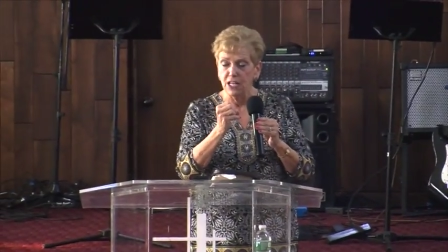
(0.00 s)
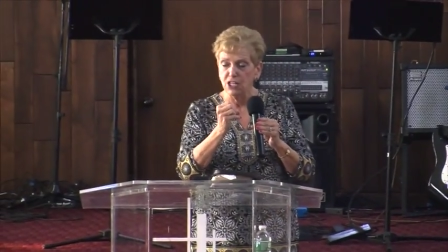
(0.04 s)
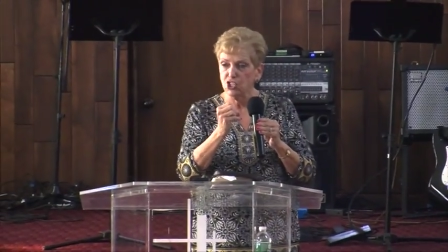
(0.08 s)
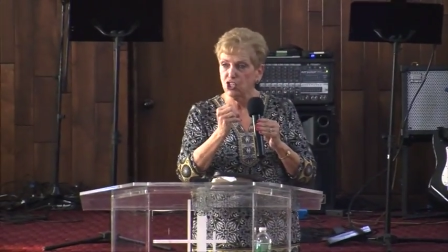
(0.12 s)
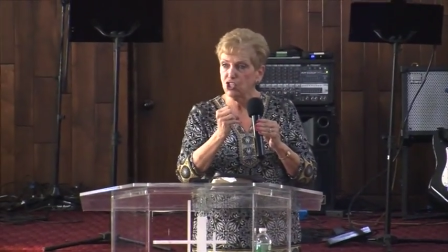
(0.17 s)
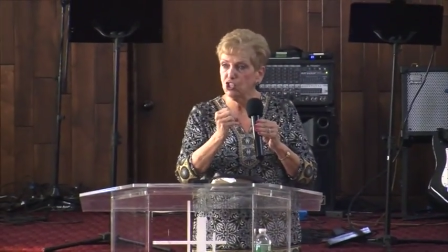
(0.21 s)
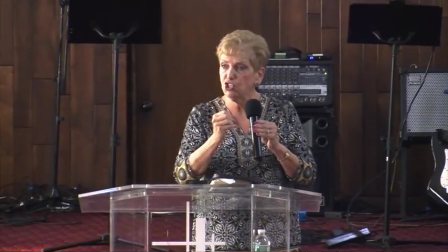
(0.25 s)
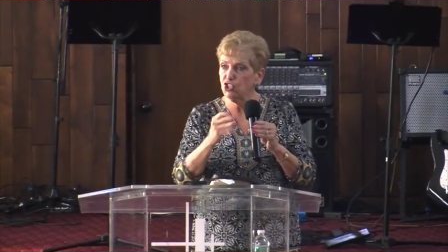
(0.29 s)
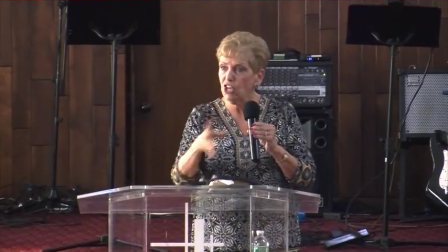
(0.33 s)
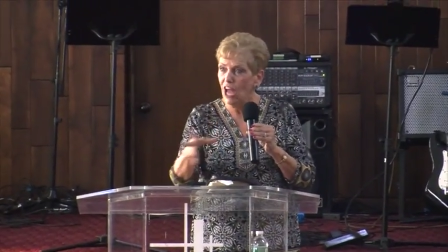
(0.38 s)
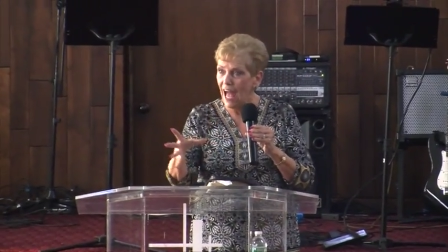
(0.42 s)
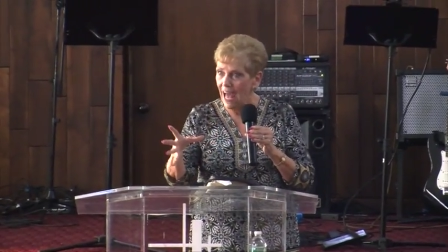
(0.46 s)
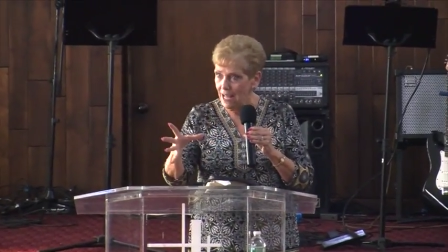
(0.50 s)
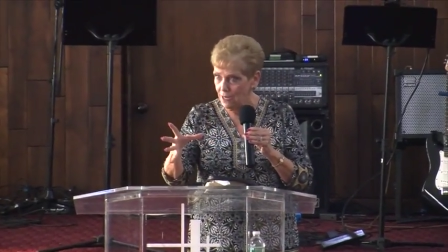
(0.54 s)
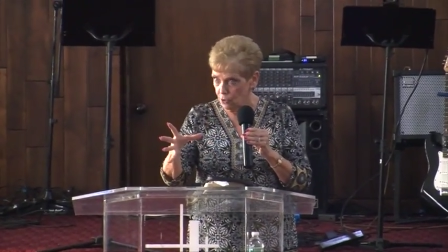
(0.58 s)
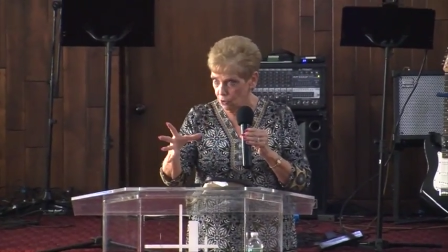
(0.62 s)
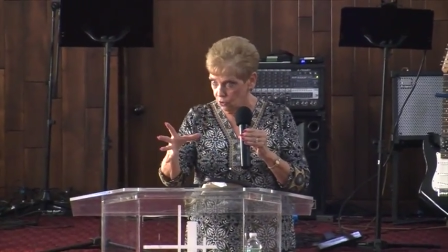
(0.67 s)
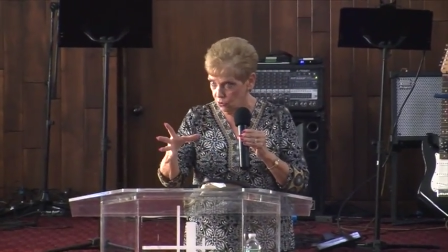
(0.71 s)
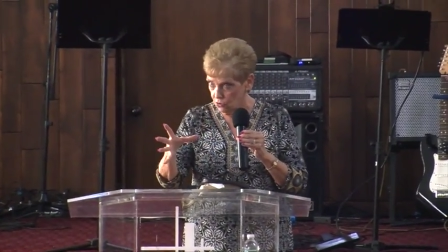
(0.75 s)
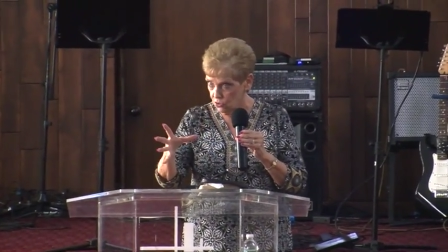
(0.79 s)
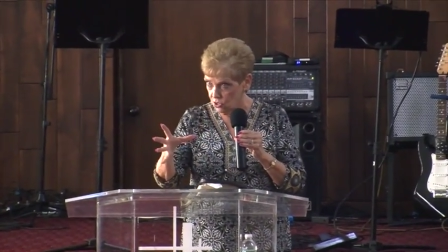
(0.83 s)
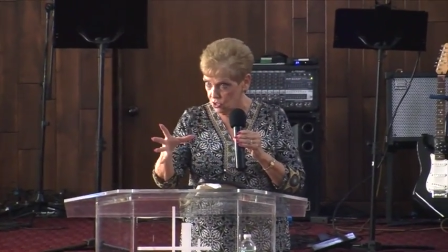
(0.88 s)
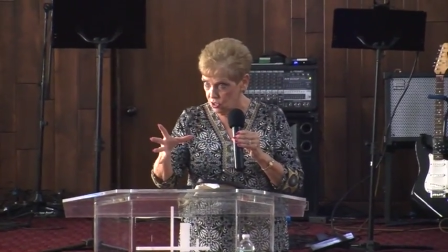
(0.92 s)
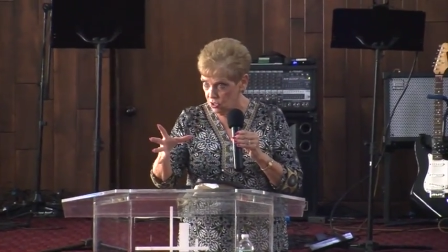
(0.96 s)
it
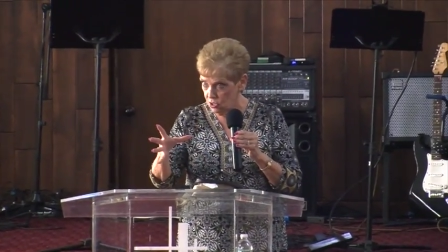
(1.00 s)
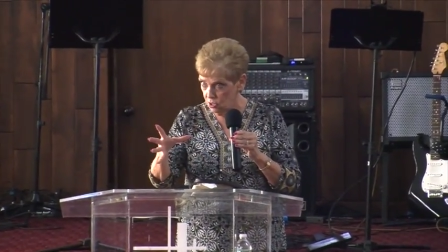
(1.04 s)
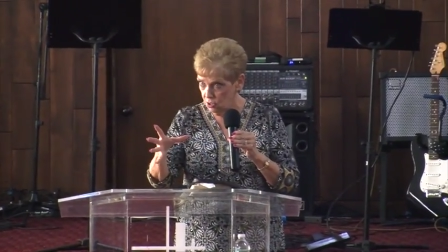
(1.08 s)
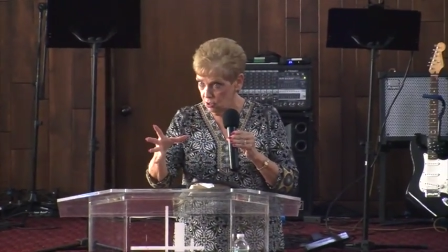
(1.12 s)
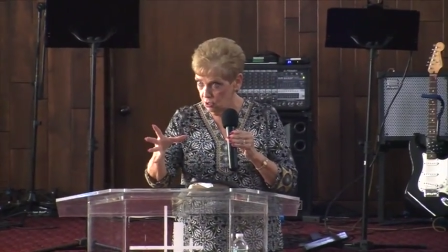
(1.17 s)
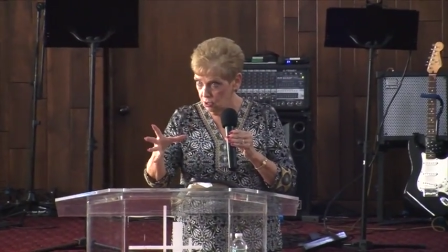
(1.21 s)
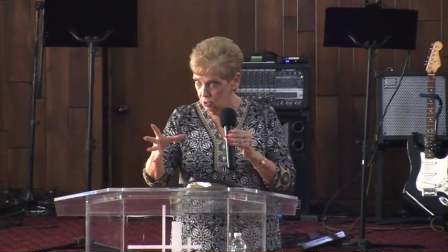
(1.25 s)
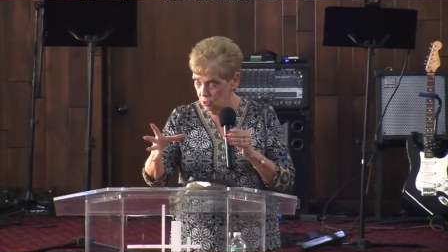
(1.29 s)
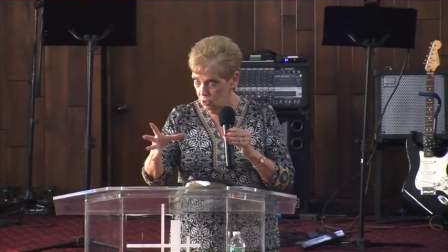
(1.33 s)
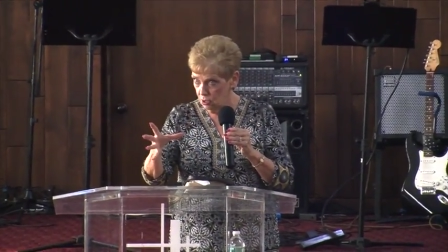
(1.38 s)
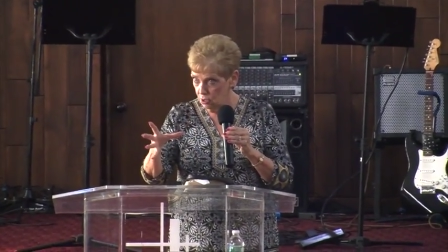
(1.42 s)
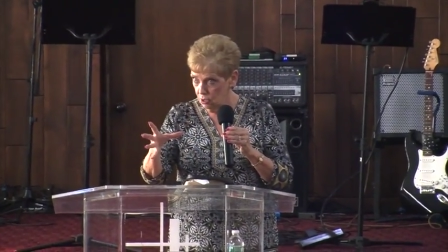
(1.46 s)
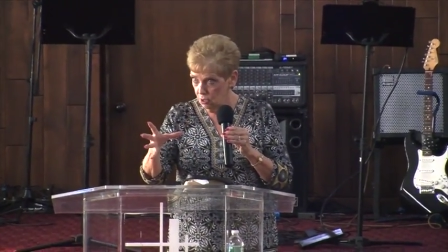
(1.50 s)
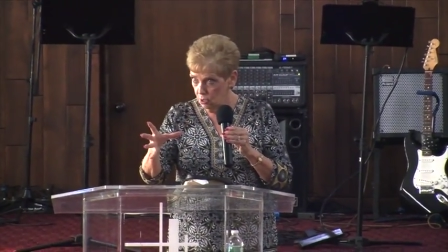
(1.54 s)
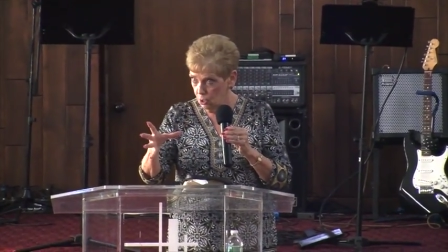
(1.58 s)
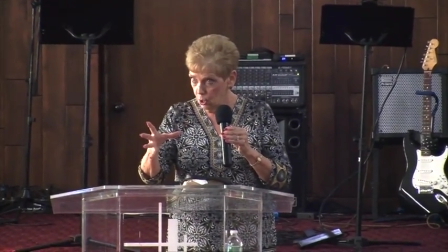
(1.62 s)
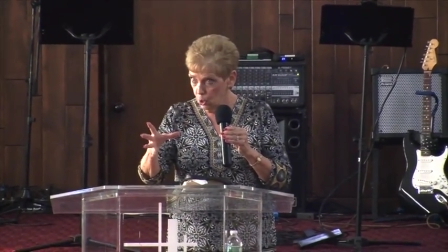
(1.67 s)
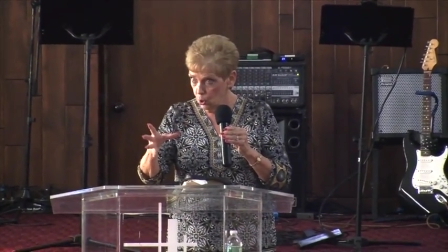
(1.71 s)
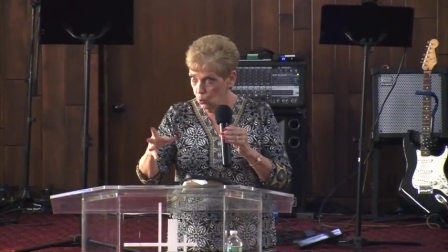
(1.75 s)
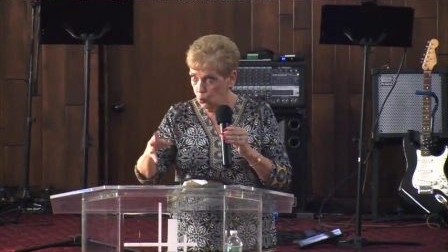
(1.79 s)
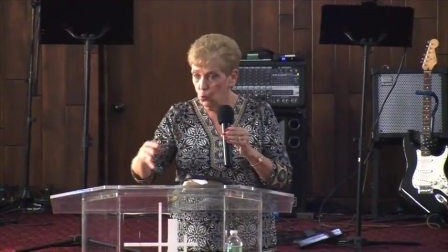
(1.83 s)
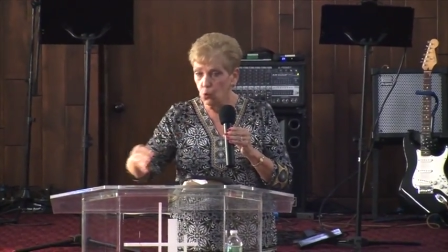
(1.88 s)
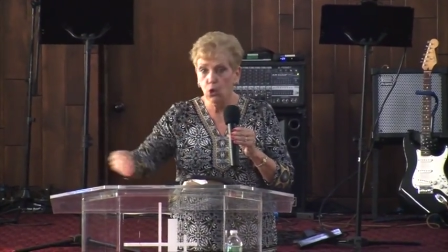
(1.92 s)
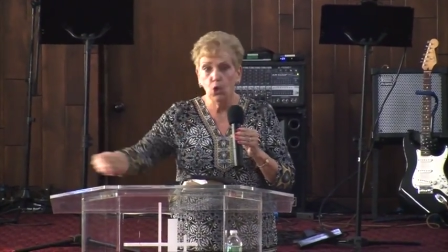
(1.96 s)
shatters.
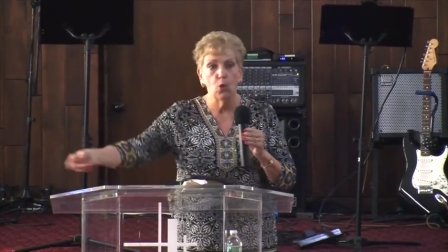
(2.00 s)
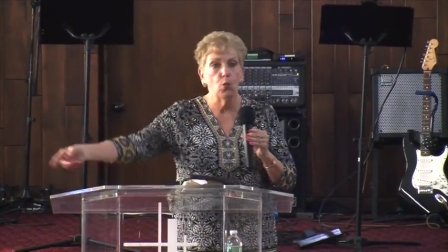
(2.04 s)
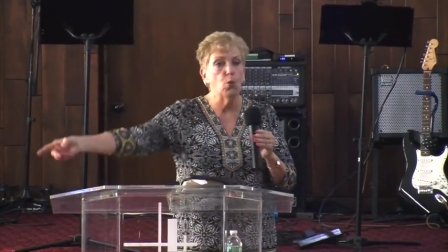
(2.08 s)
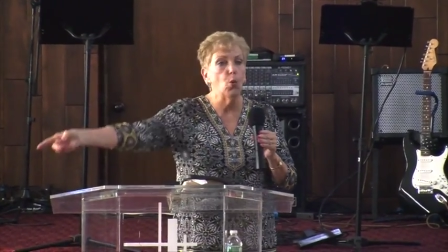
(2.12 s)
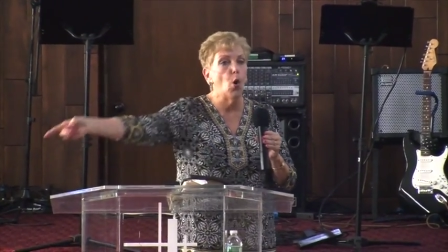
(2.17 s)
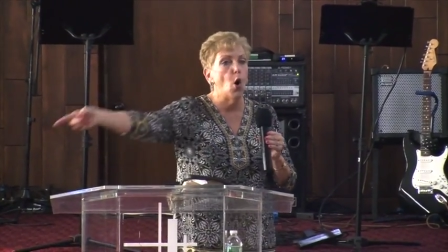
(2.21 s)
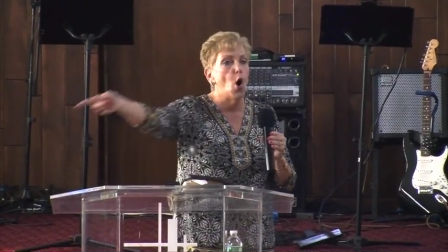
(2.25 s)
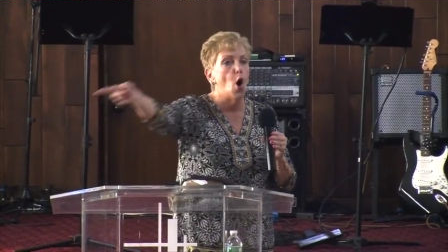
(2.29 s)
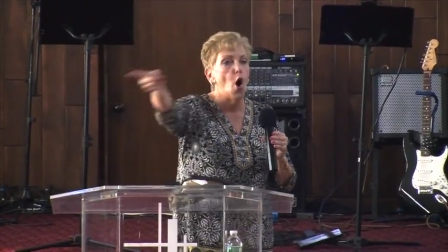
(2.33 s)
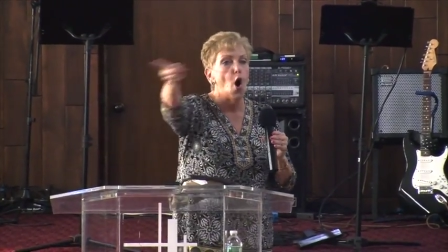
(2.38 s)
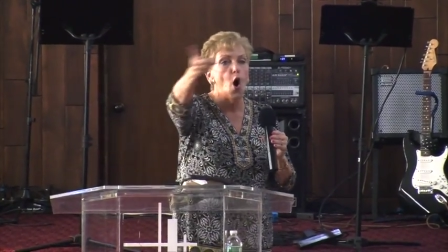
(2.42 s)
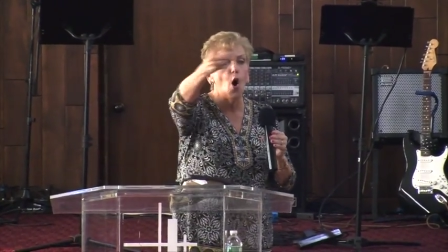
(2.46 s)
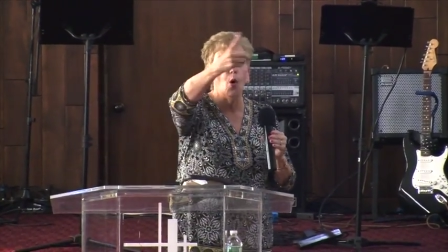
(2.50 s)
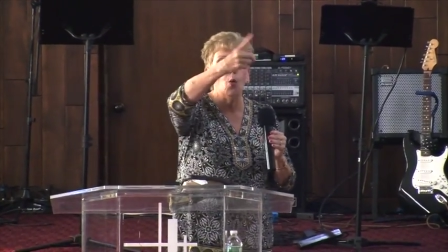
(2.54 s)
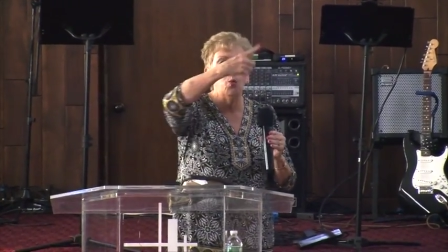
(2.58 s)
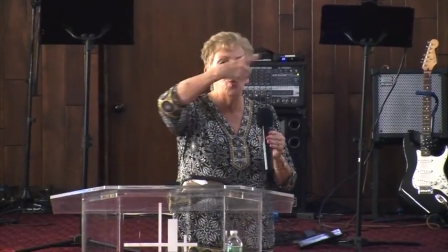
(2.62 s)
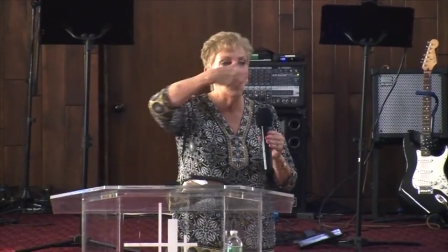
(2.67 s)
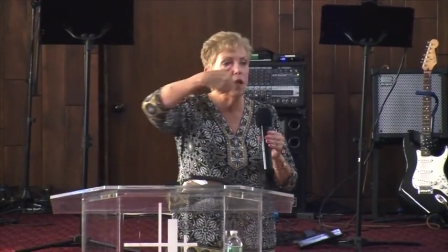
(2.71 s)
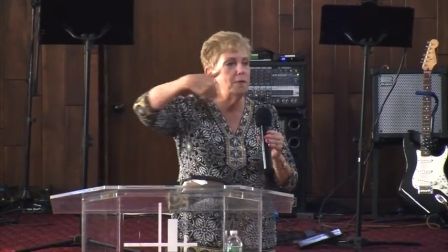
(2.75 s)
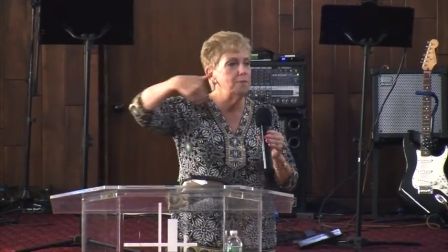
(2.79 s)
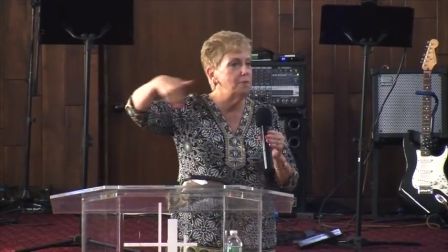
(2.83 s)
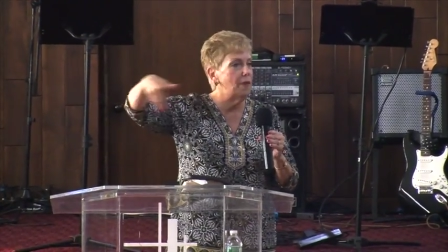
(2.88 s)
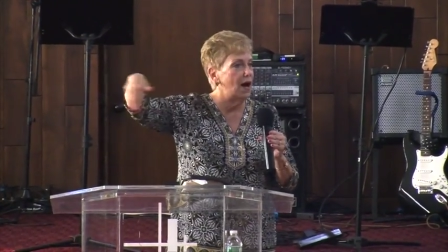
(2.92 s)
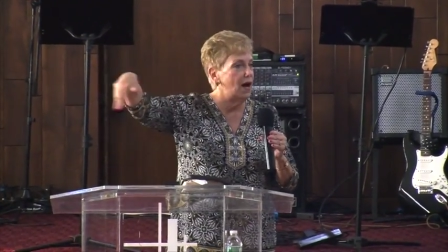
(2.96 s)
We're all
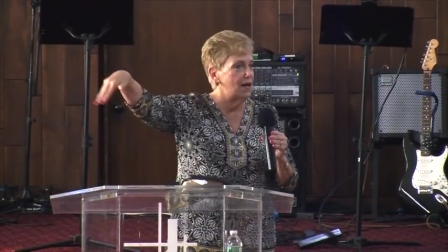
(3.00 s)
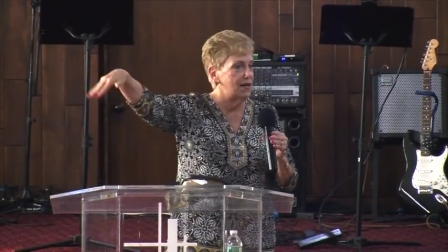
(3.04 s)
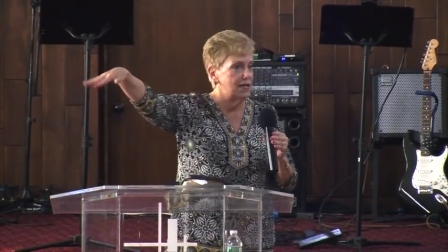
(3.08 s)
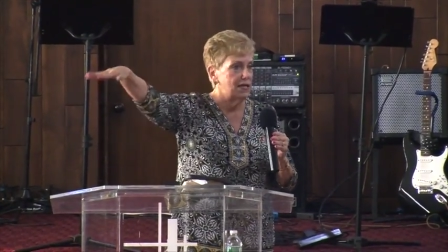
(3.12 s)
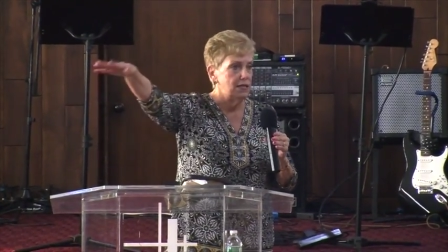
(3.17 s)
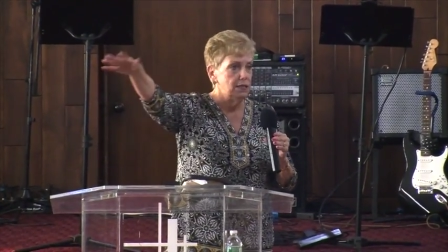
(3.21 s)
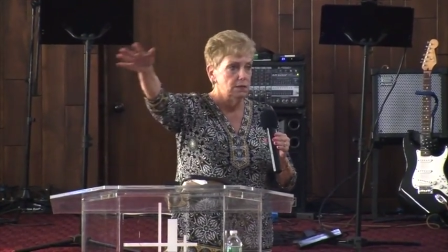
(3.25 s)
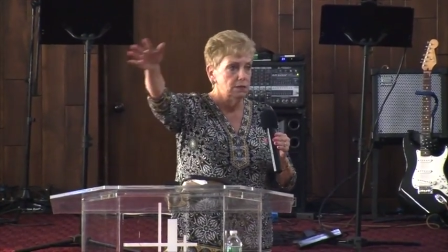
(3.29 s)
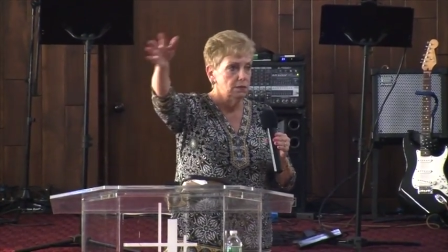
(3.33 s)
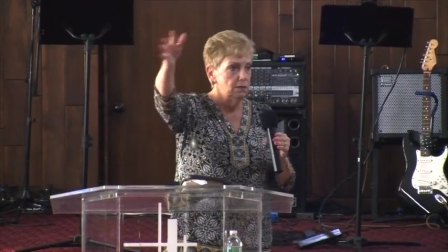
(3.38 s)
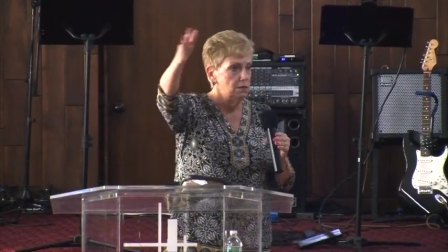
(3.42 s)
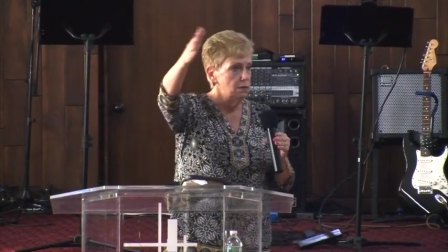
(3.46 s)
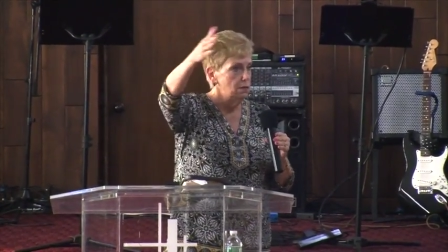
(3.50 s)
one body.